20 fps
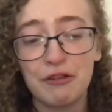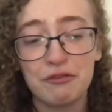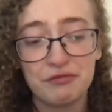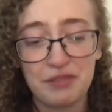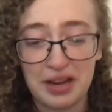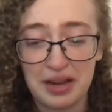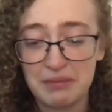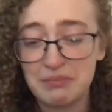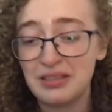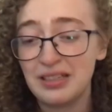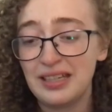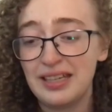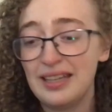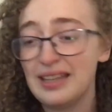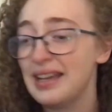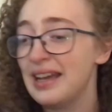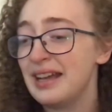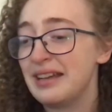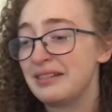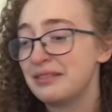family
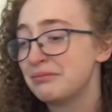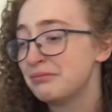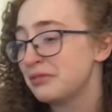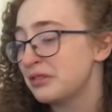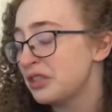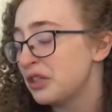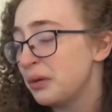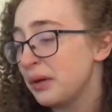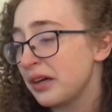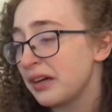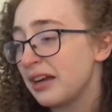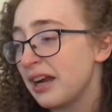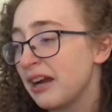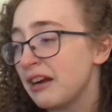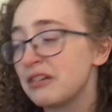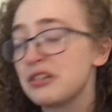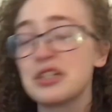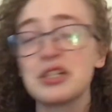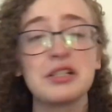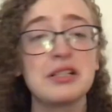and queer
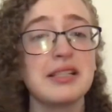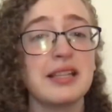characters.